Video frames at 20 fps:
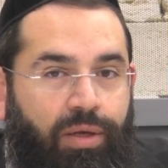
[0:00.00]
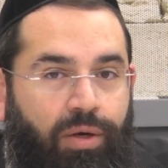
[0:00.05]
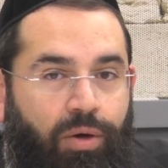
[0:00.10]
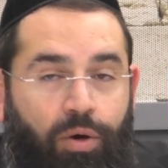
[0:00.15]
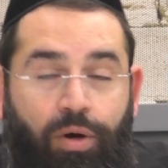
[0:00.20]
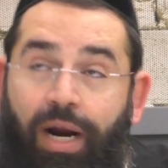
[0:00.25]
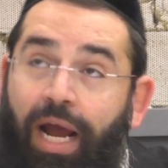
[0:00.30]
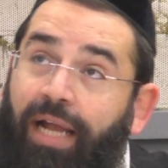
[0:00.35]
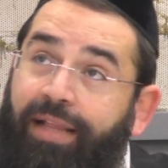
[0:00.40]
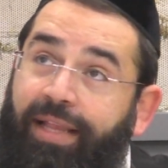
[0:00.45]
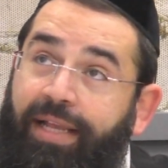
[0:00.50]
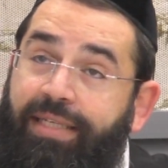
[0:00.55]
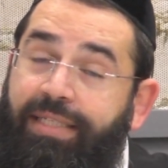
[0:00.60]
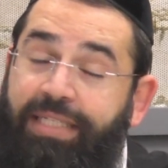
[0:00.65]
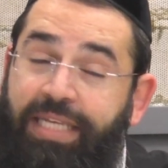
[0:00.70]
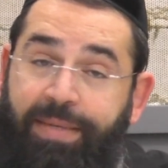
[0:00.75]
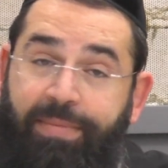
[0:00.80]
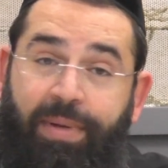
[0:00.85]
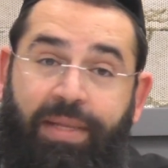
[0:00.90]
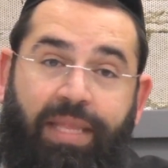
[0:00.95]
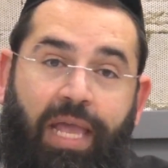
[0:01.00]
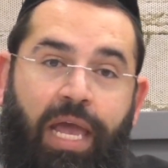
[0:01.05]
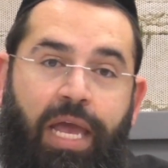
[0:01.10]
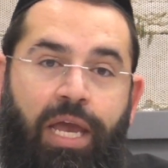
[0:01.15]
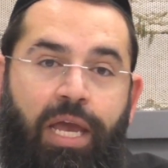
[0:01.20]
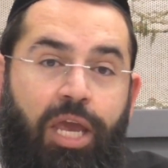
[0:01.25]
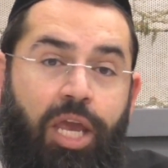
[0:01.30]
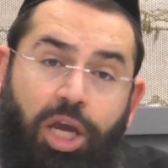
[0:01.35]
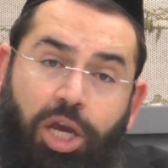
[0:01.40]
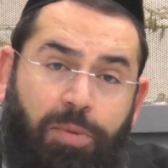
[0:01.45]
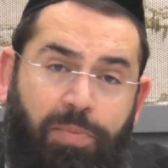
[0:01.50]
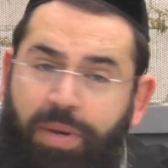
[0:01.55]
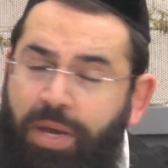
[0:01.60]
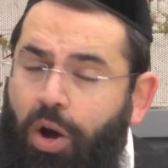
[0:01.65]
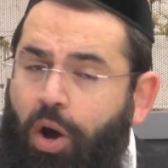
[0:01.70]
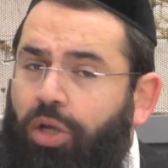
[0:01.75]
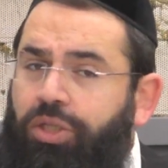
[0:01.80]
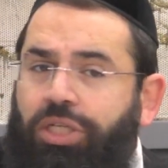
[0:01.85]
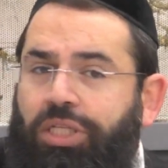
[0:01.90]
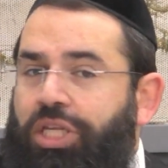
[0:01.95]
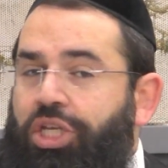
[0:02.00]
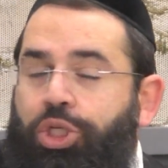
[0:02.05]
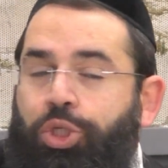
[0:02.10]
or hadassim on top. It could be also the